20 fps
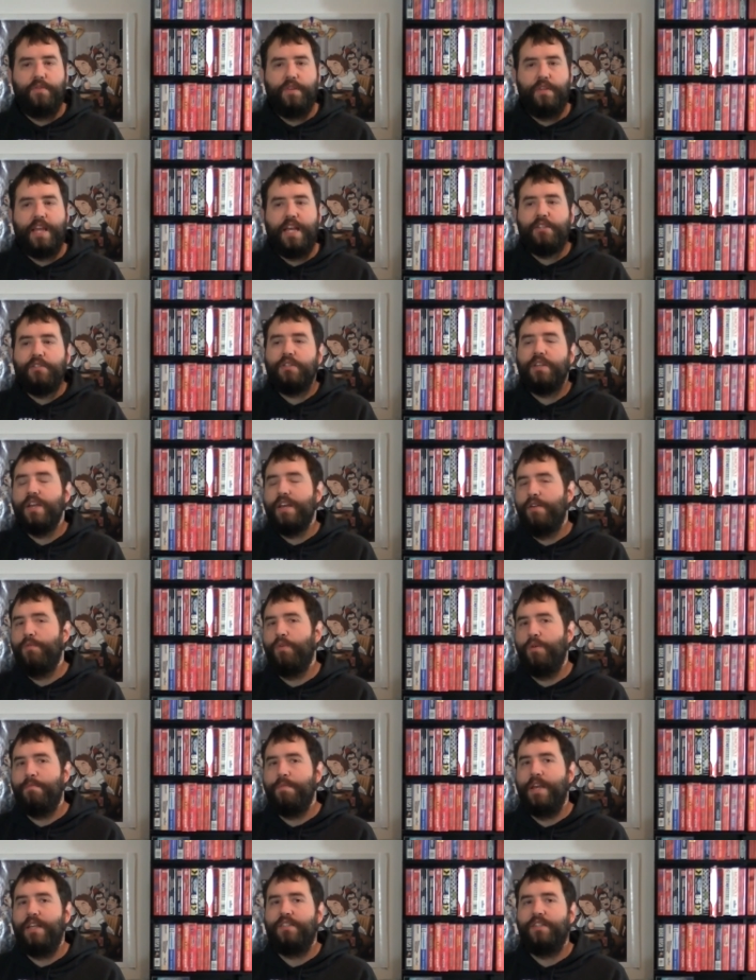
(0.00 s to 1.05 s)
That's kind of
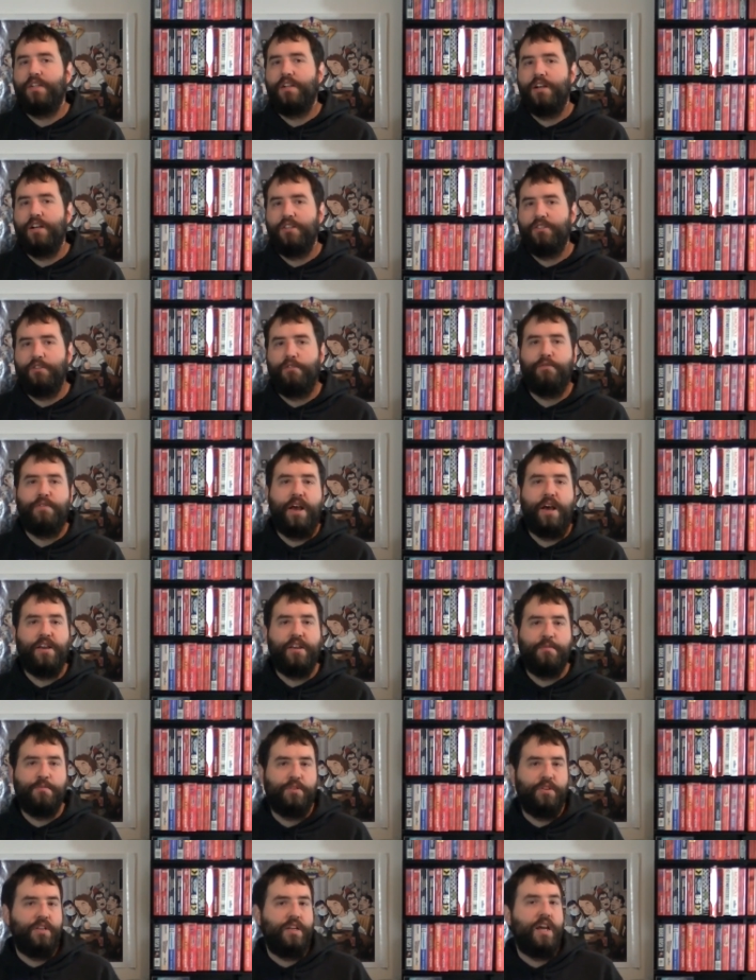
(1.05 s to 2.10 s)
what makes a console
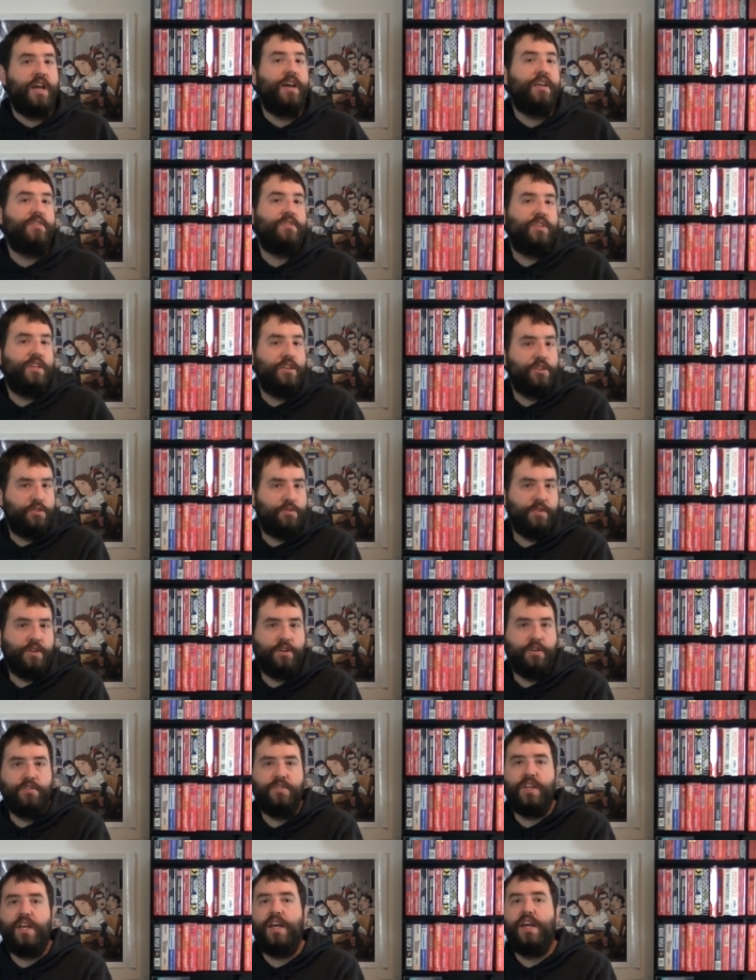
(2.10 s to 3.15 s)
valuable as history
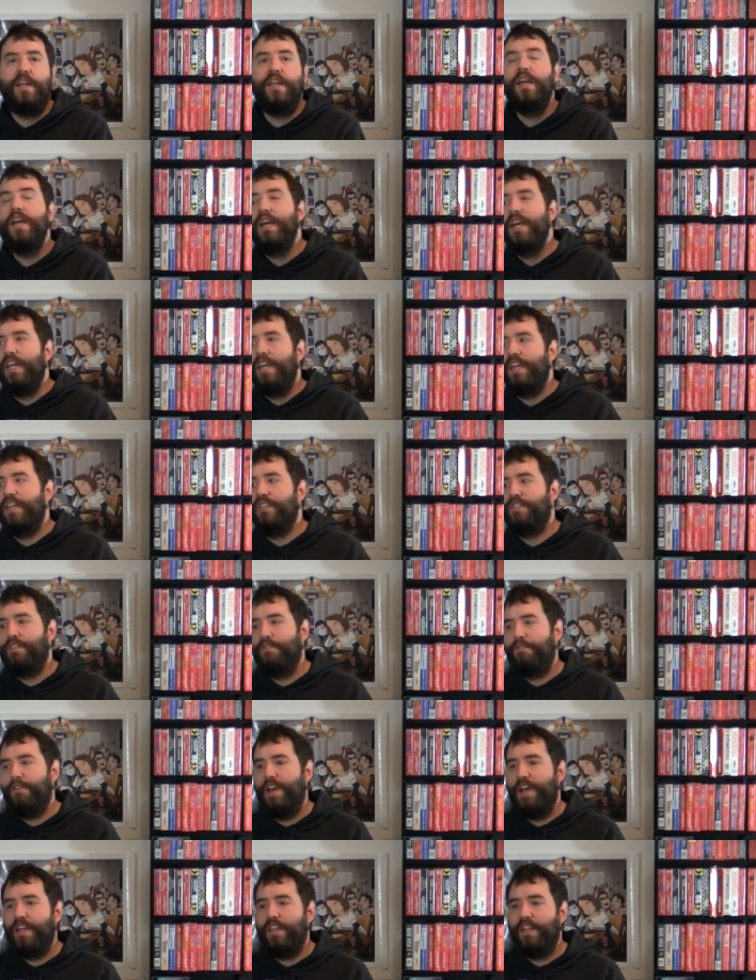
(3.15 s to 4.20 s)
goes on, is the
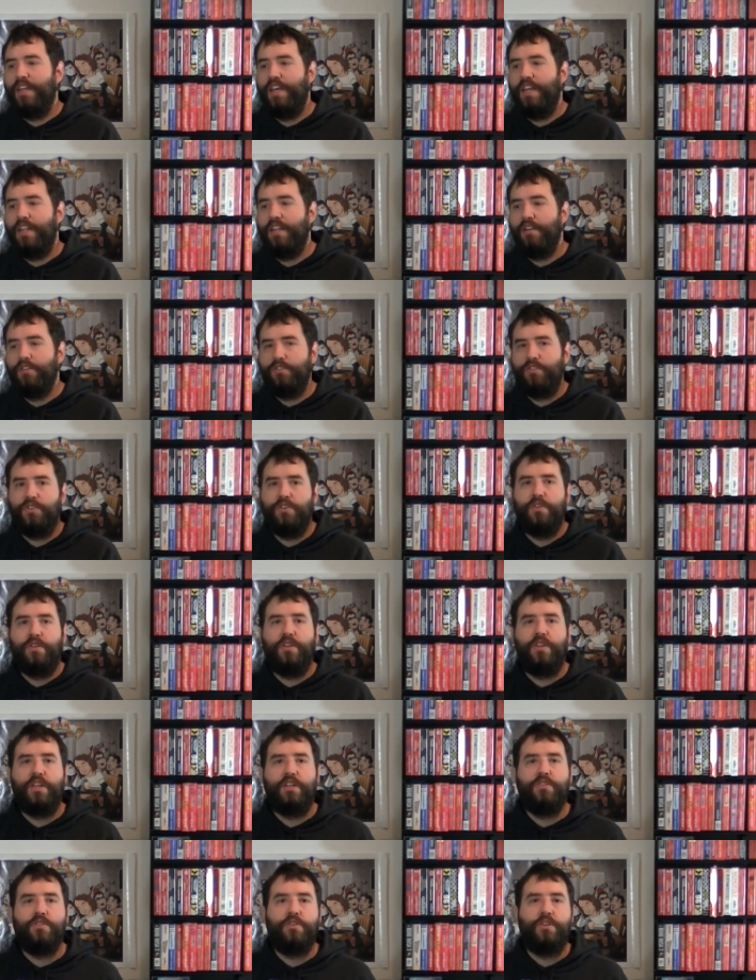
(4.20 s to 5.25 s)
fact that there's certain
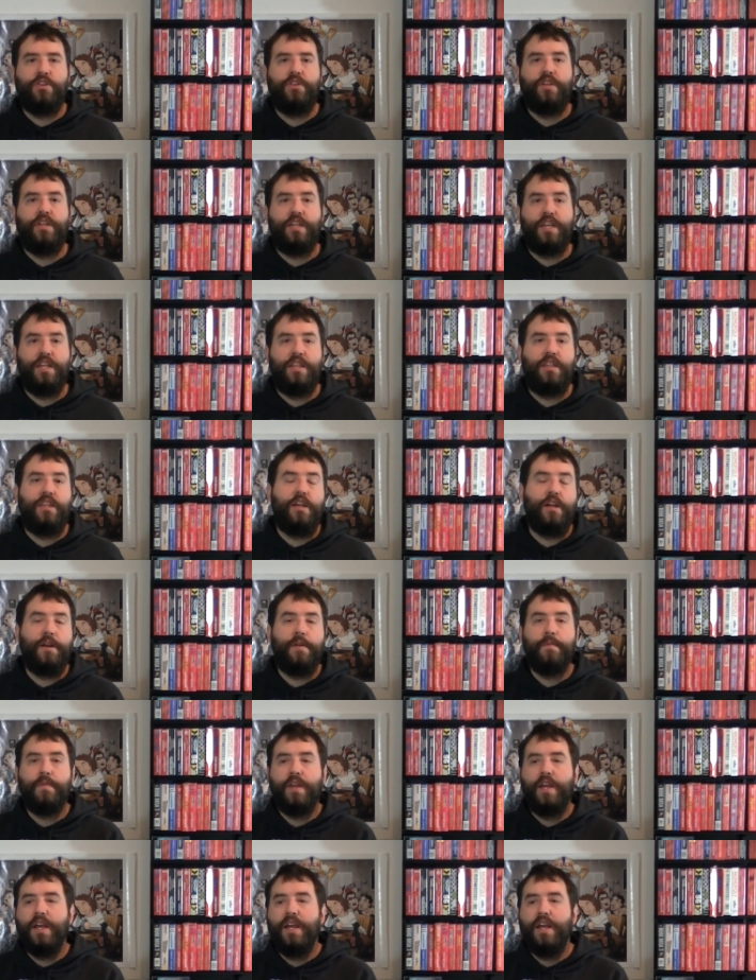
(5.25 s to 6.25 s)
things you can only get there.